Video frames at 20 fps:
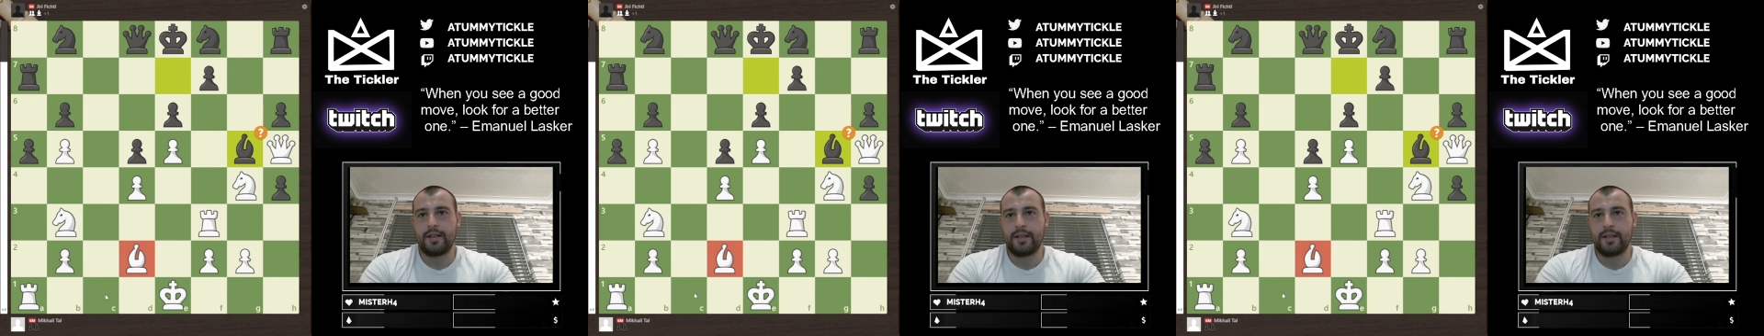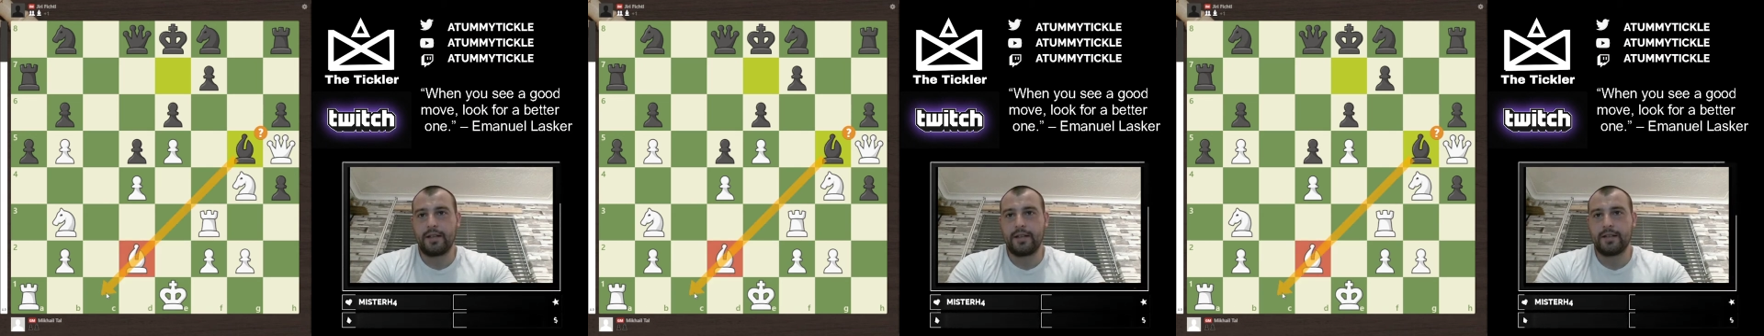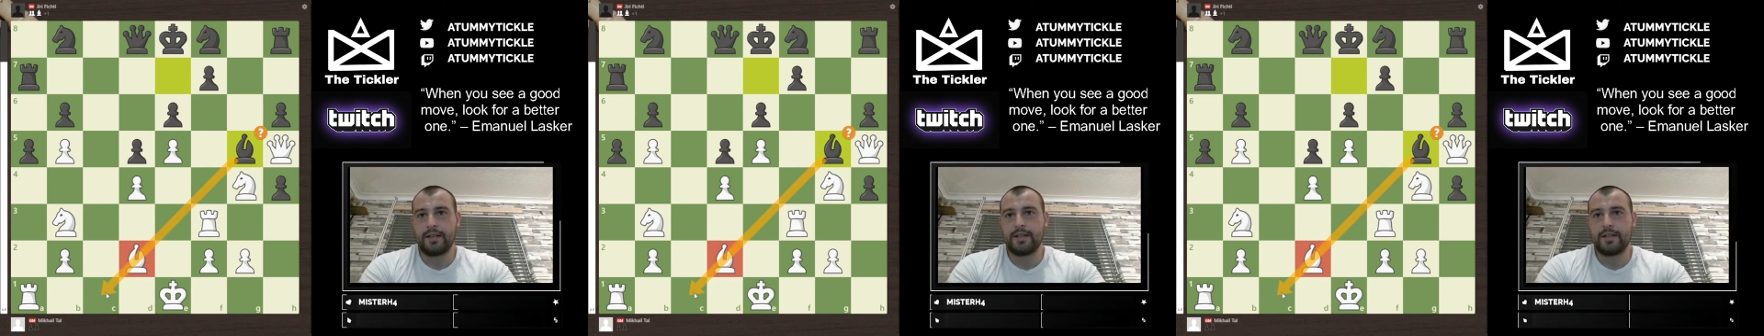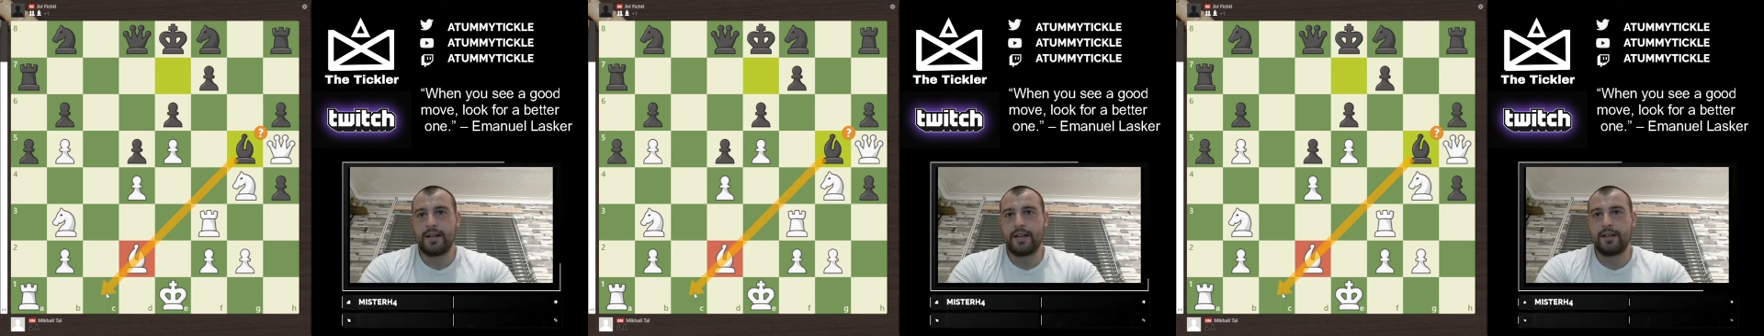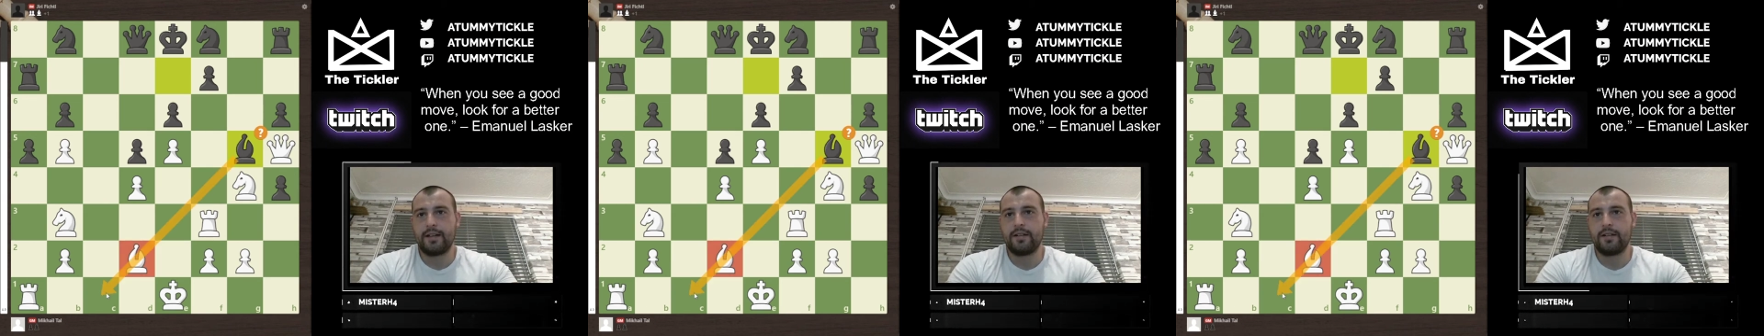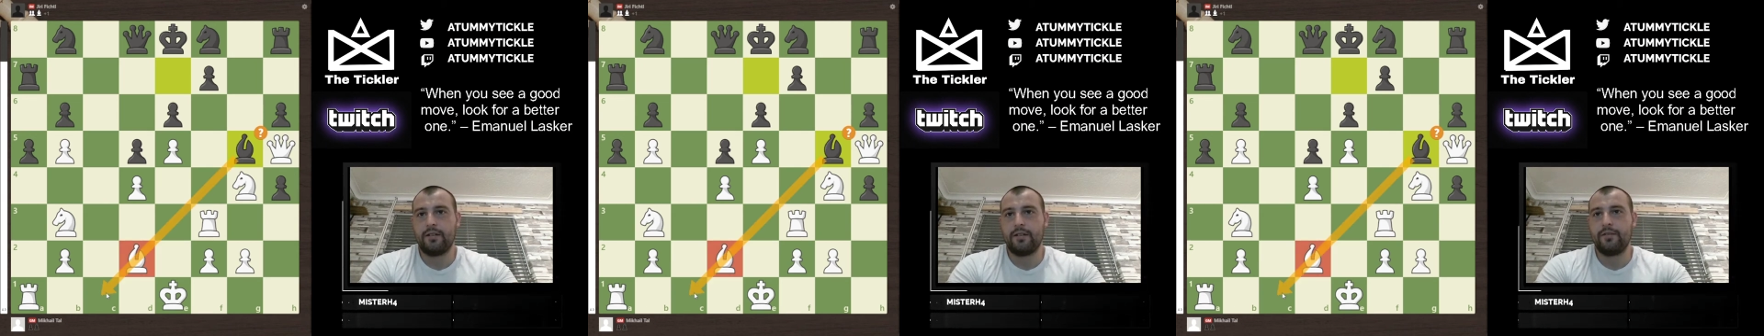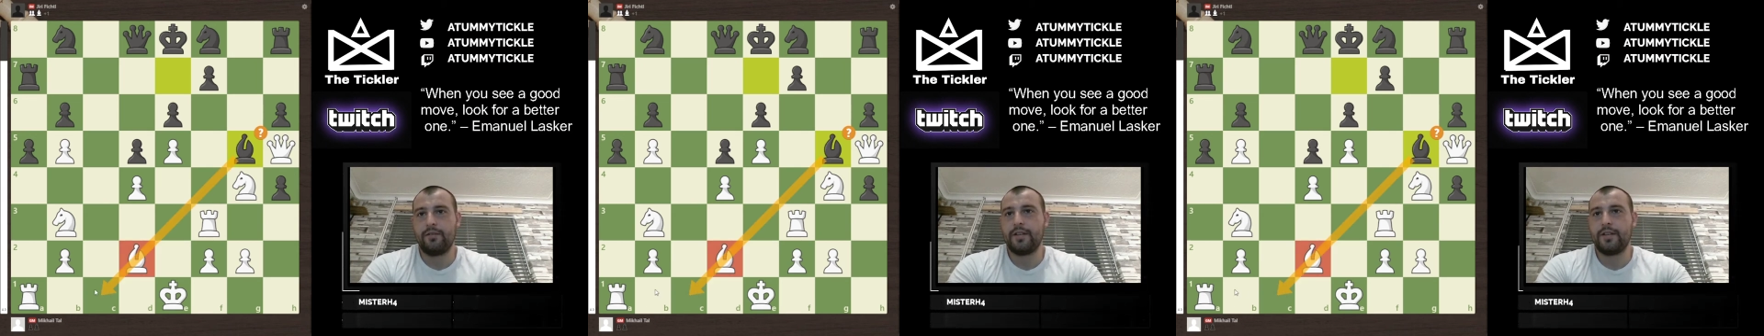attack
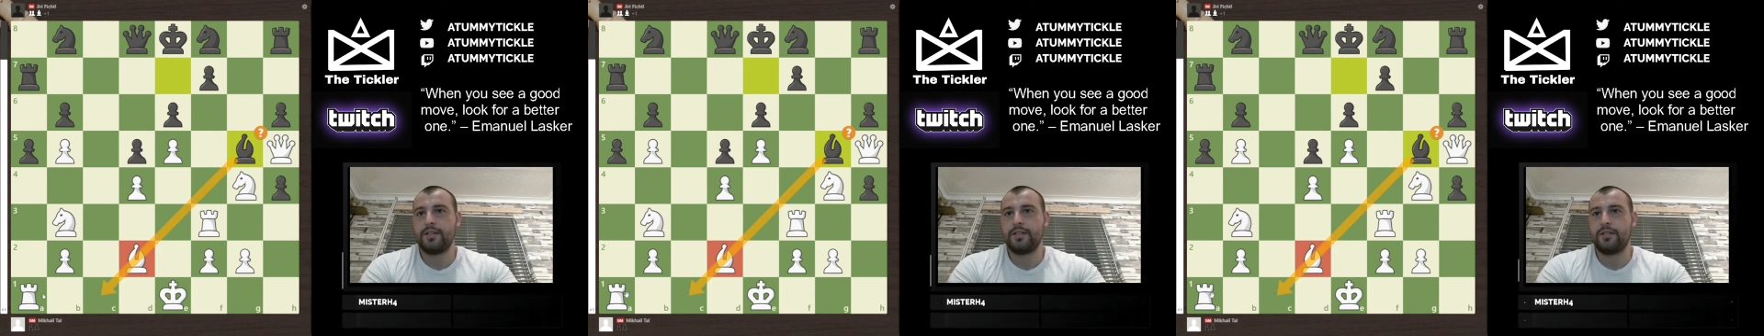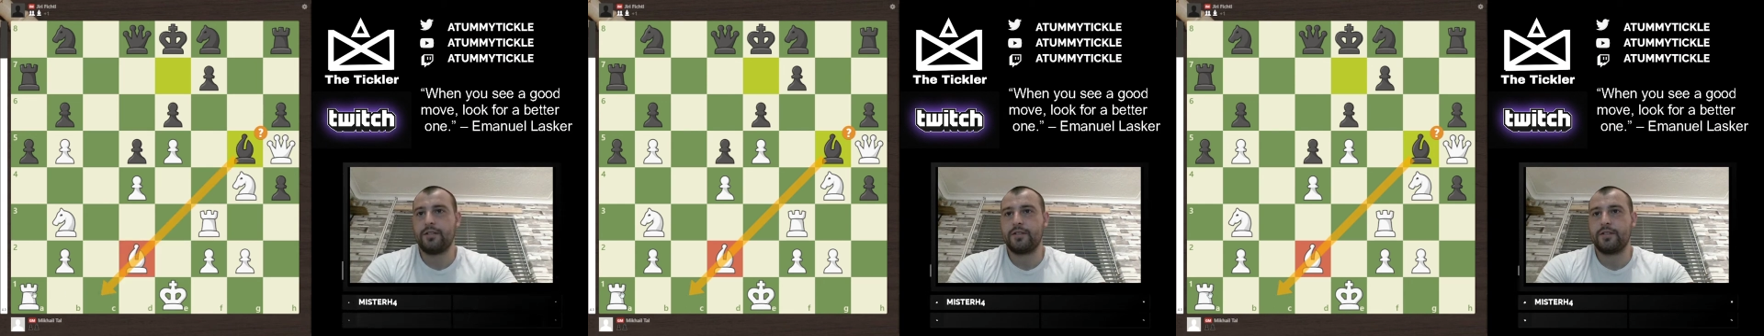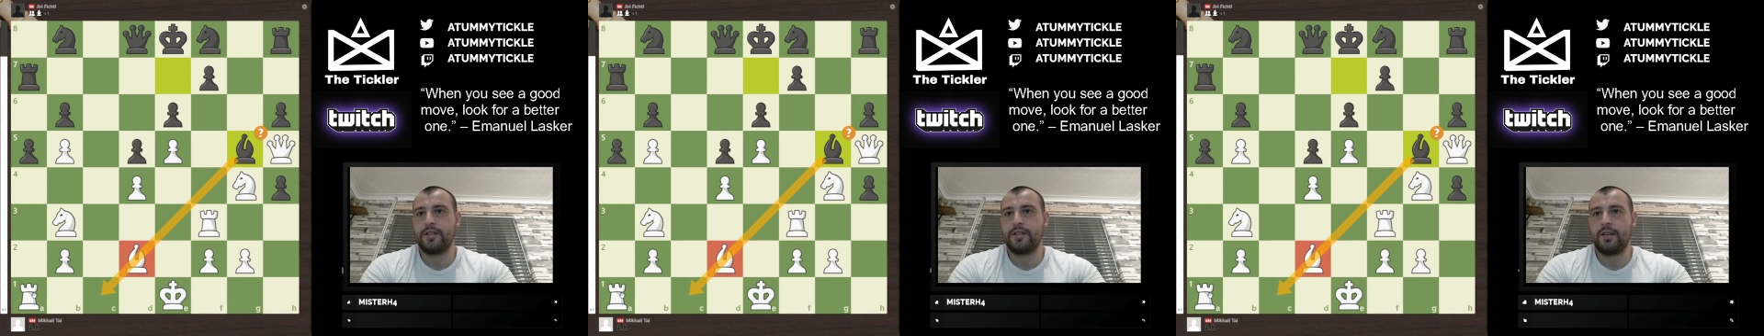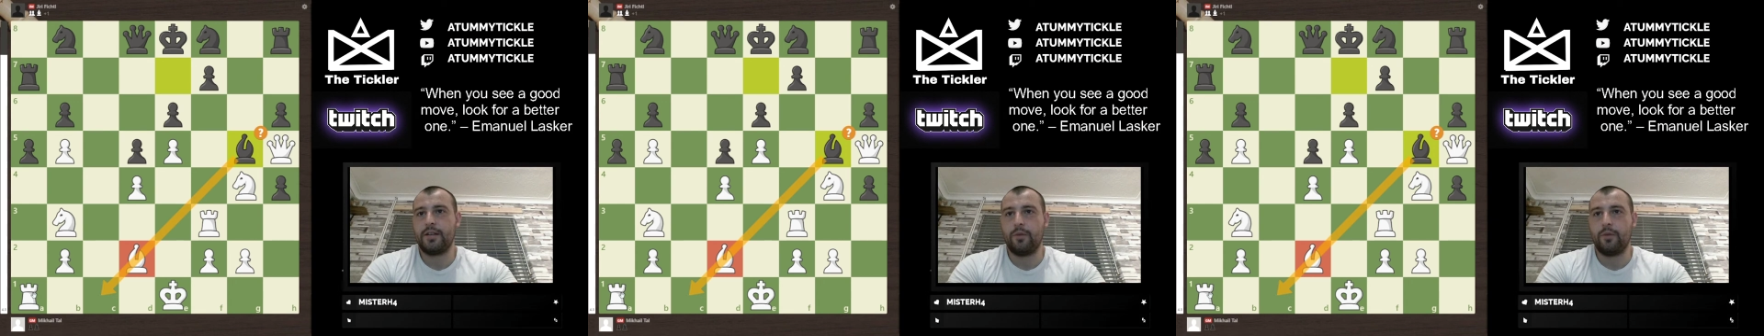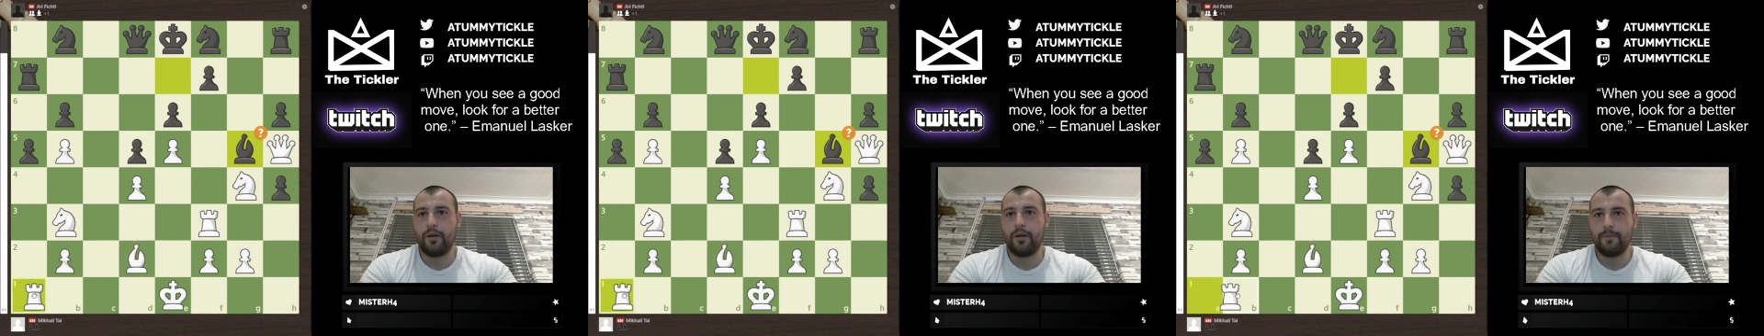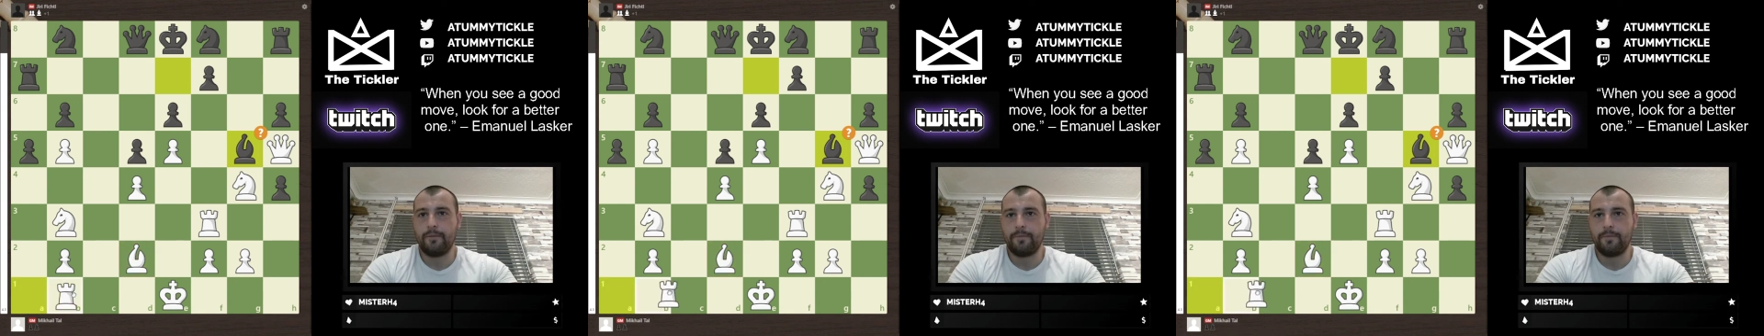of this on c1,